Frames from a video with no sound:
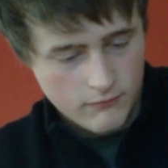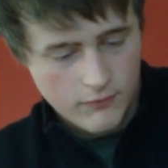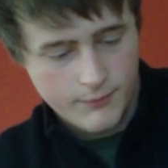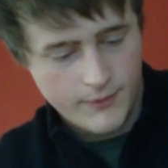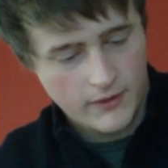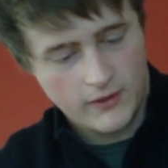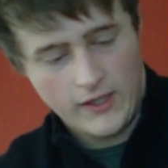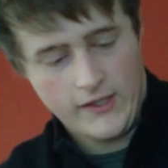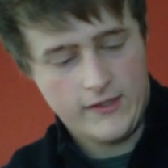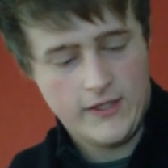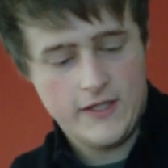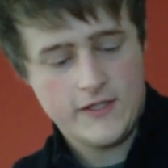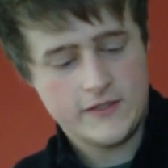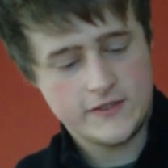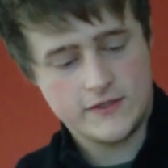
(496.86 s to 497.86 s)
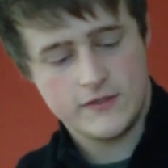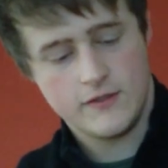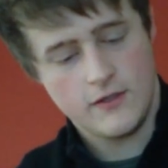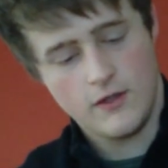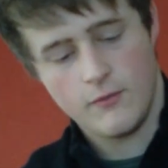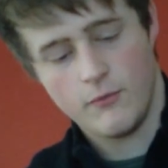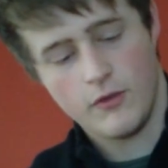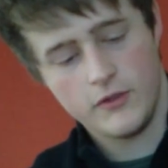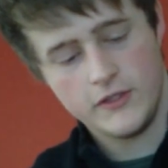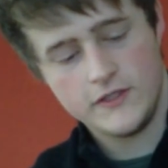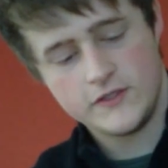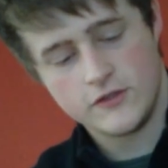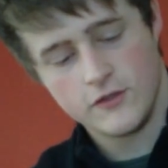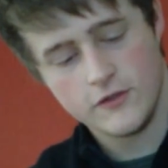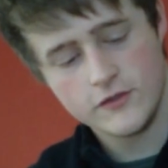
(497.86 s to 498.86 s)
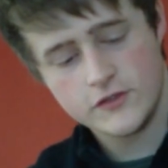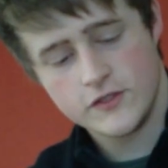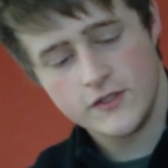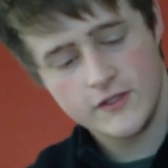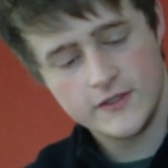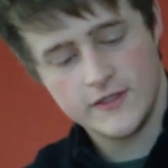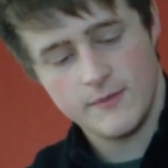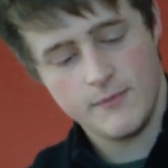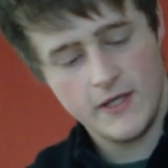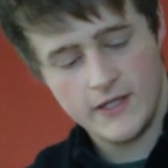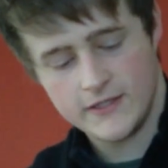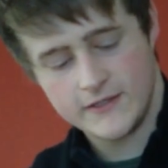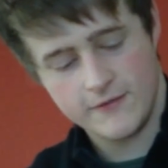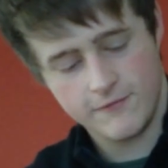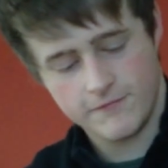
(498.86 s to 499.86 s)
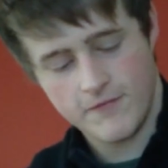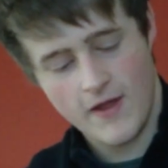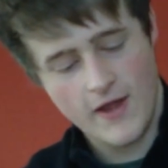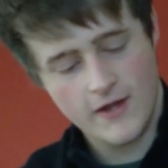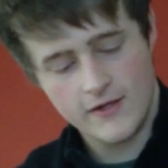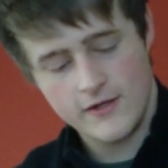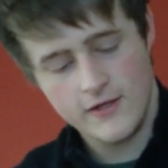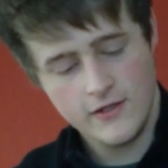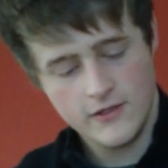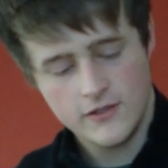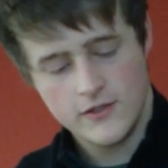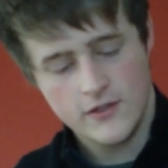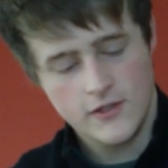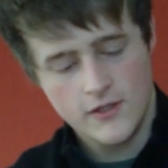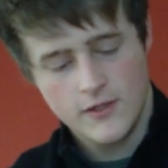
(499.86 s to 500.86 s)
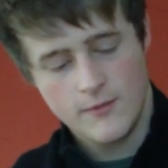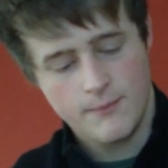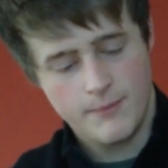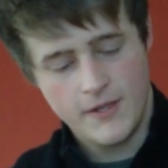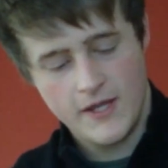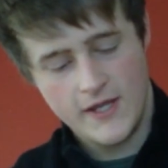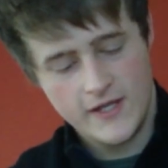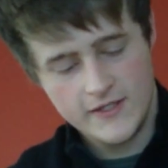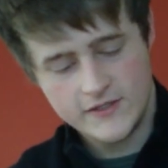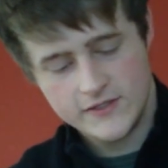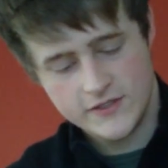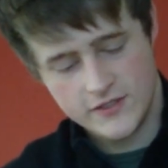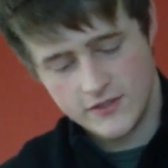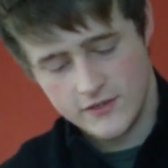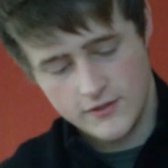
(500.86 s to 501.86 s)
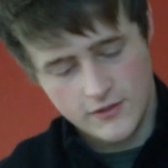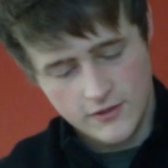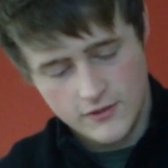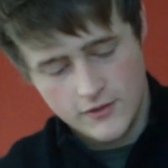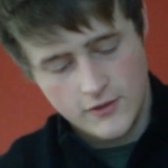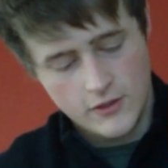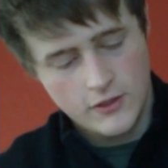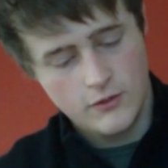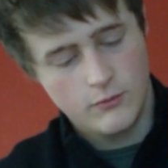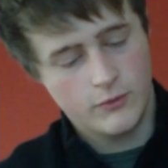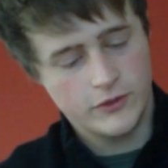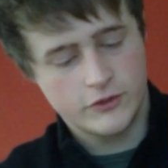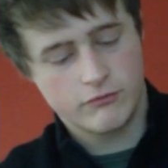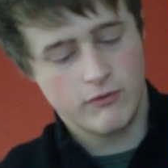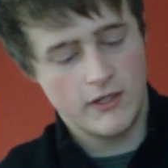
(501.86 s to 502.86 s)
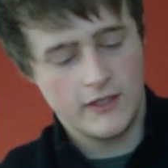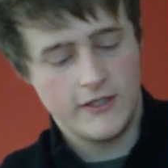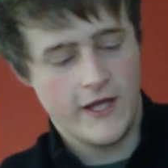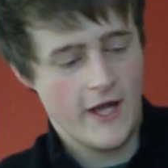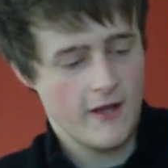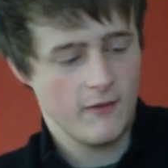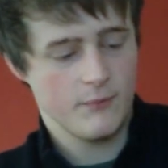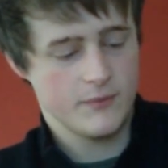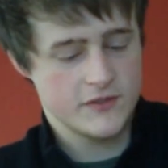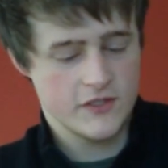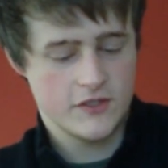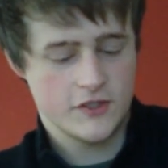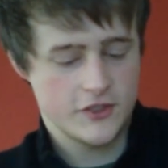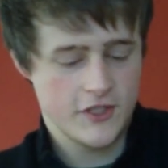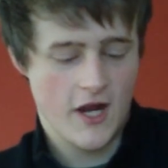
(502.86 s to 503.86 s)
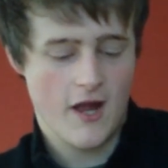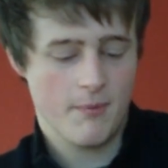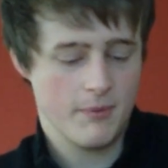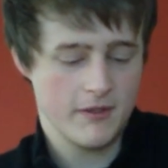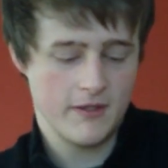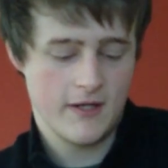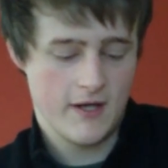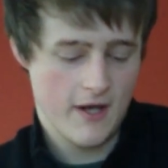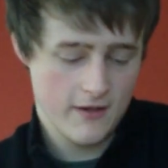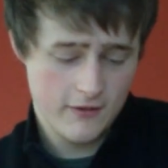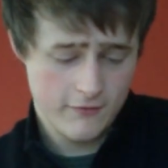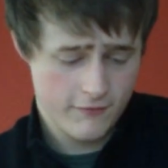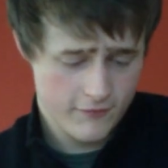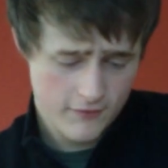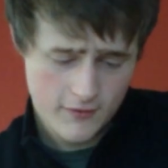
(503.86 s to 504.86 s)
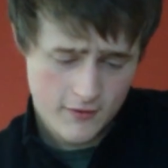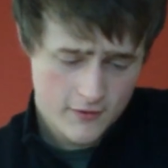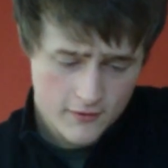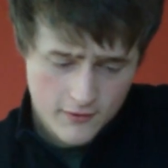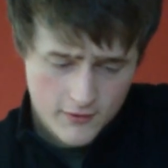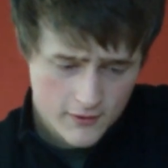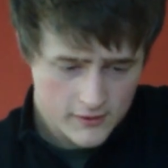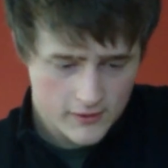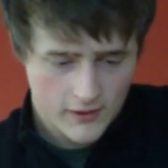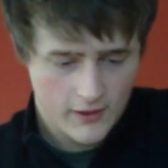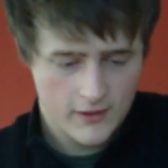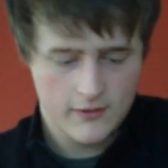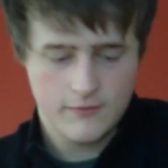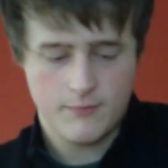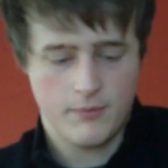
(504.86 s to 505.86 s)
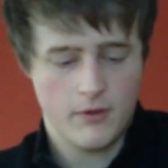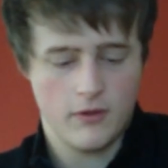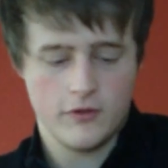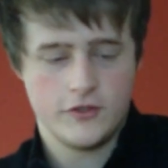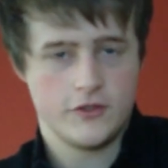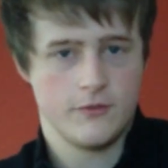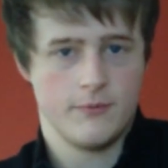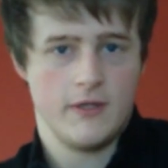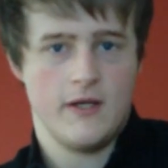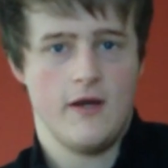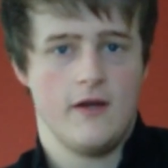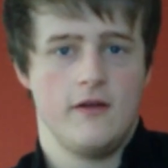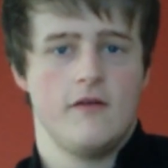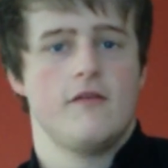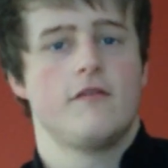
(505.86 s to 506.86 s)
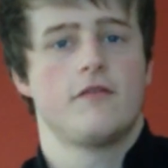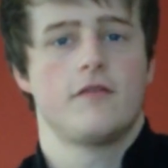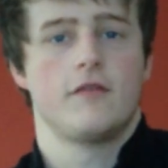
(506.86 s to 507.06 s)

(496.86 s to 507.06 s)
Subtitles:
rub it like this. And what this does is it makes a fine paste which really helps sharpen your knife and polish up your knife.